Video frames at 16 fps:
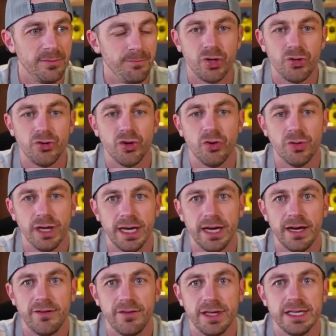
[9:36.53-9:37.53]
you don't
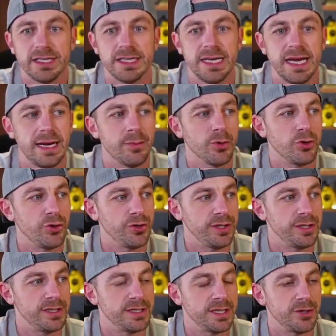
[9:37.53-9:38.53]
have these
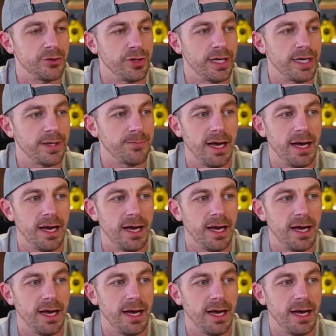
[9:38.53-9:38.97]
neighborhoods that are like,